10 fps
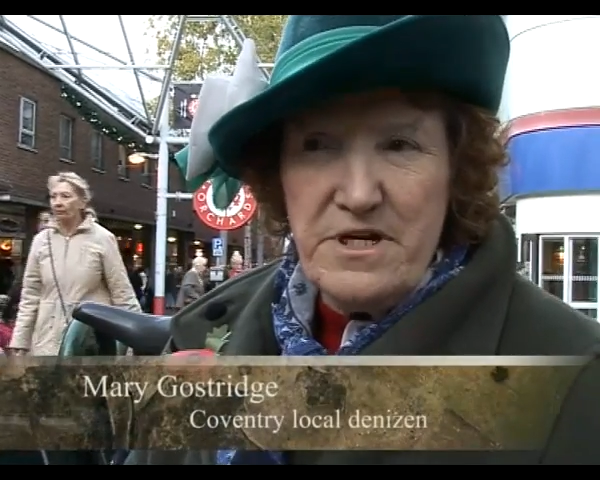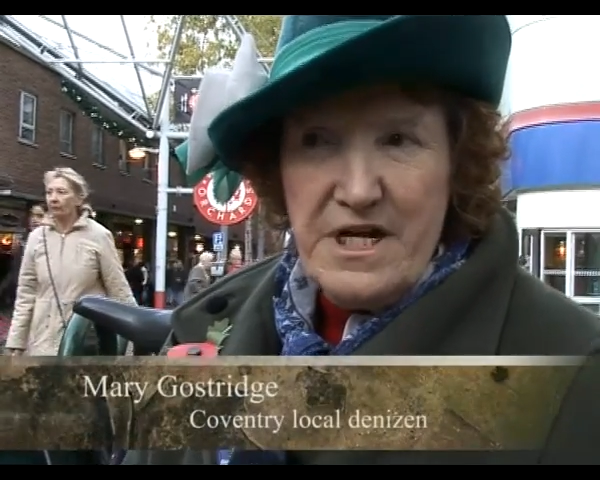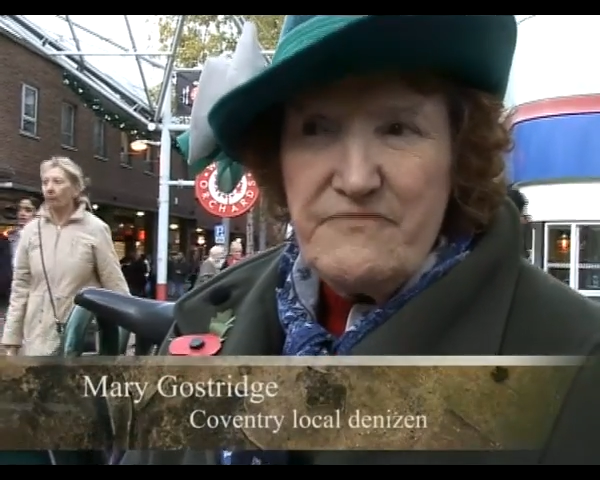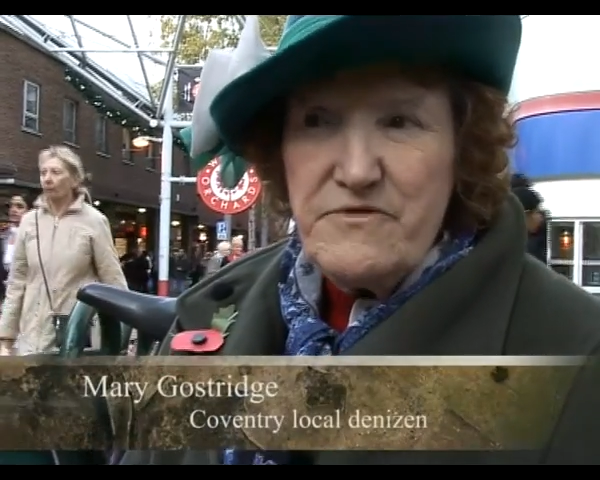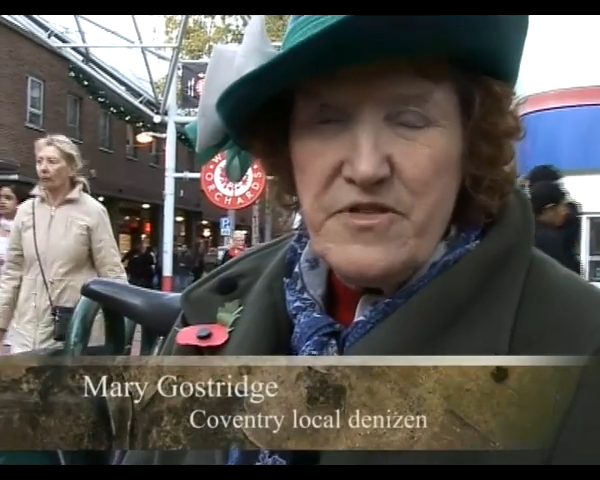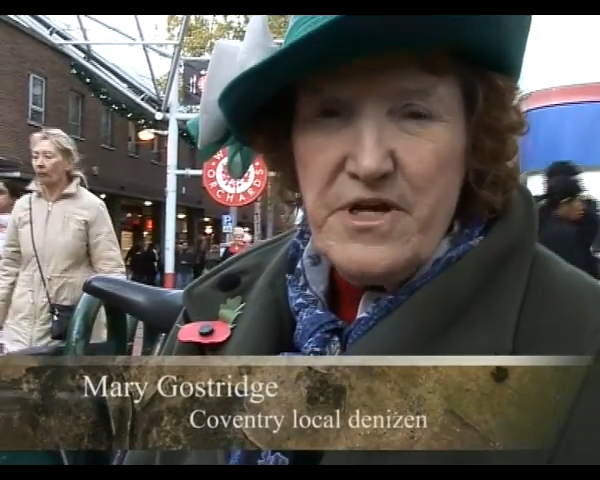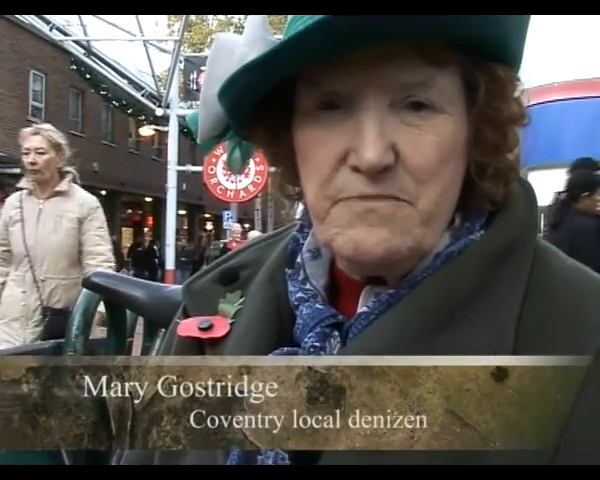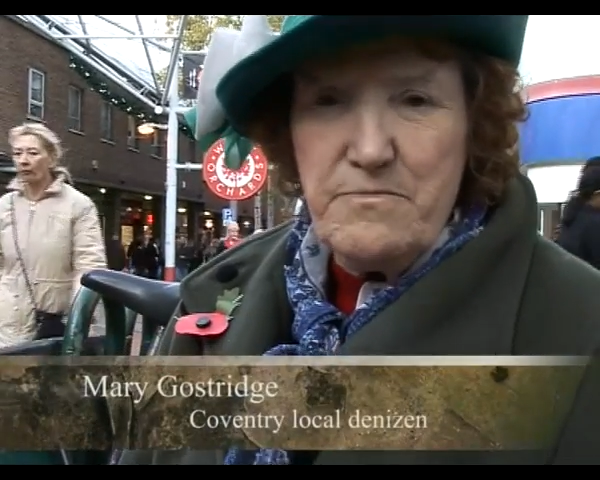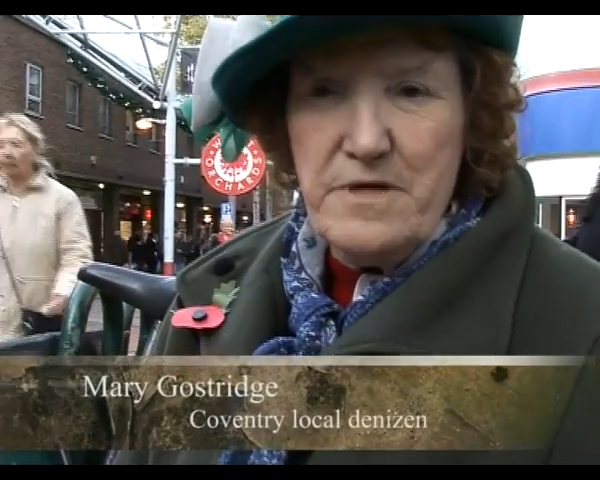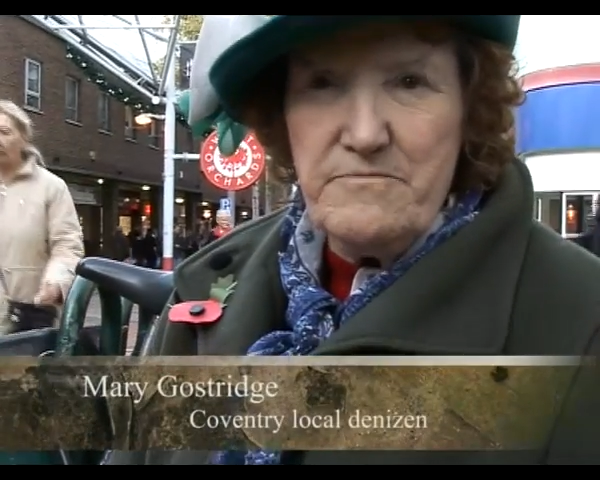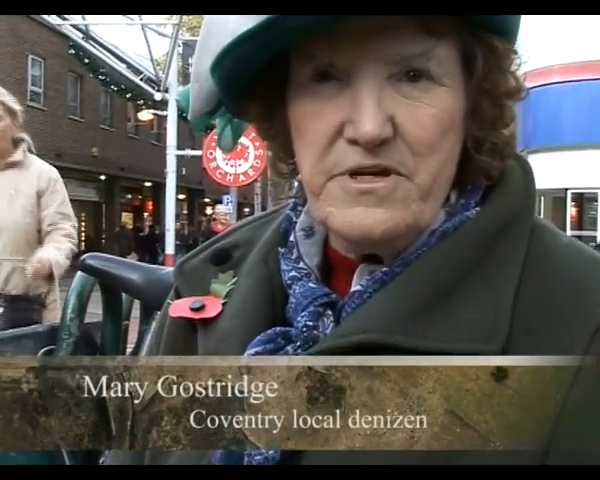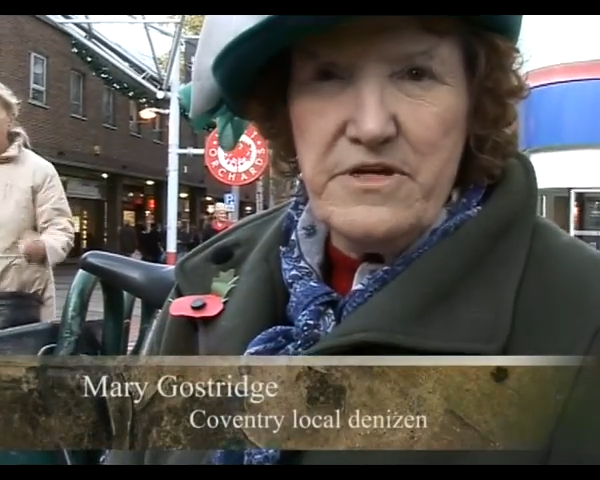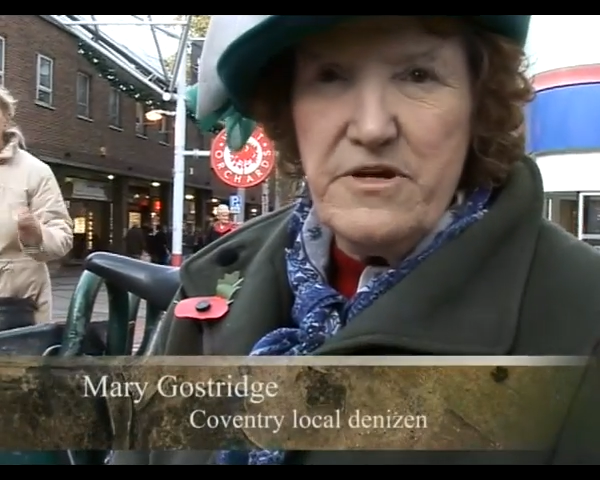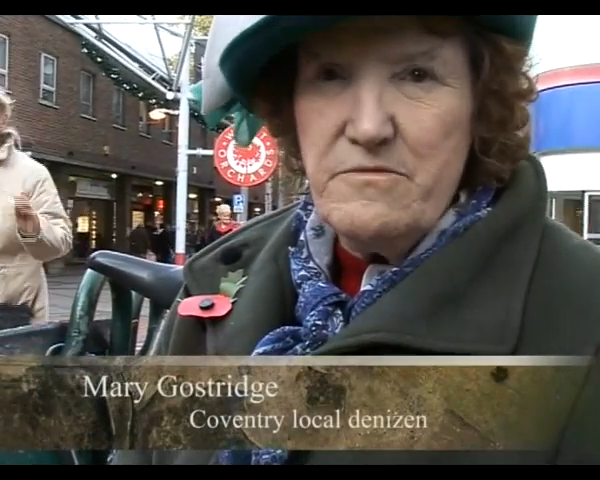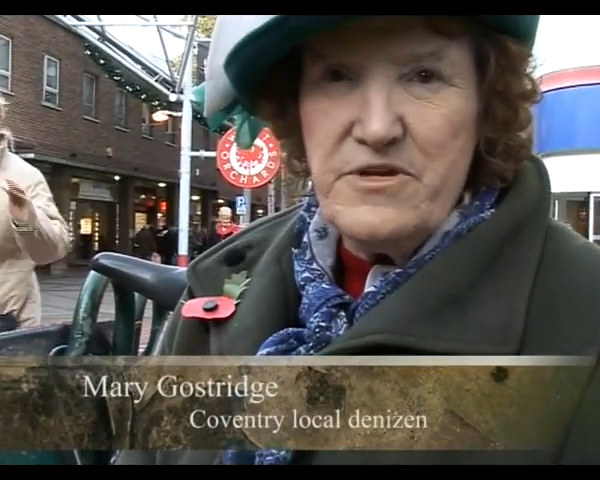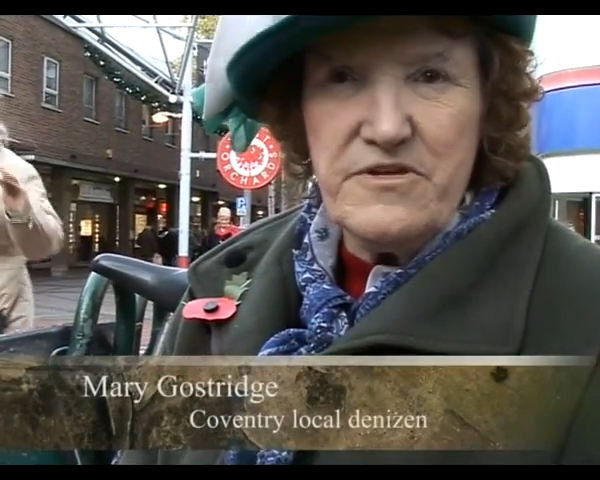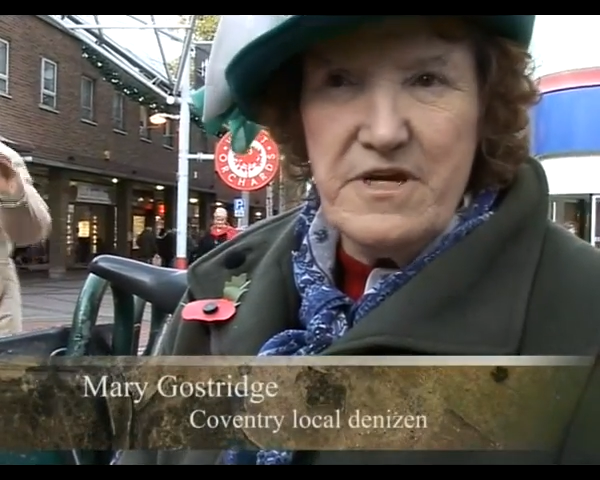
but after they'd bombed it, it was